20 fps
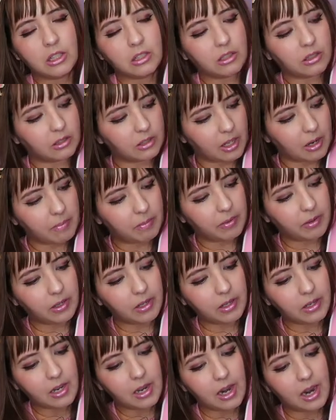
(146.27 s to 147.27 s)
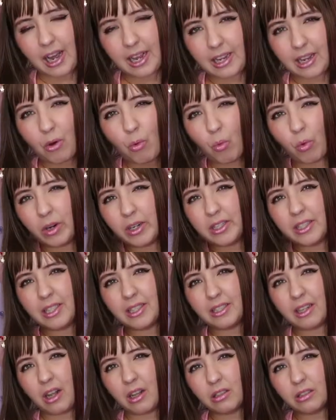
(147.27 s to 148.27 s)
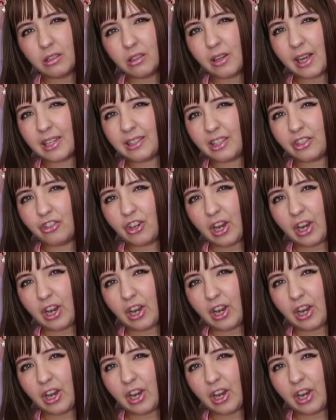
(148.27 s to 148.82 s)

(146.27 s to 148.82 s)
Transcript: zipper. I can wear this also as a